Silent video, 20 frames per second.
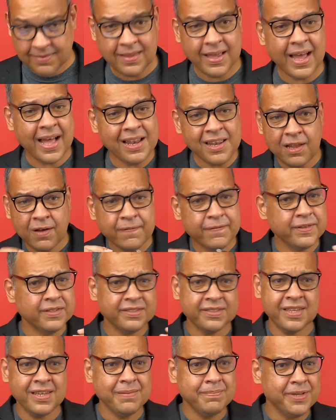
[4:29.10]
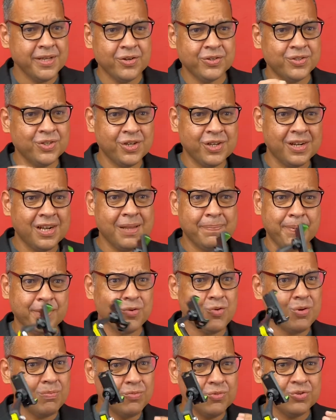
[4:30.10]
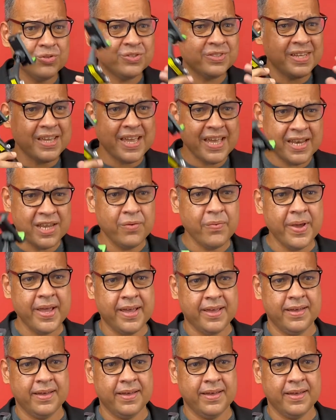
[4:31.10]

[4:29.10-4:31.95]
I love this thing because you could clip it almost anywhere.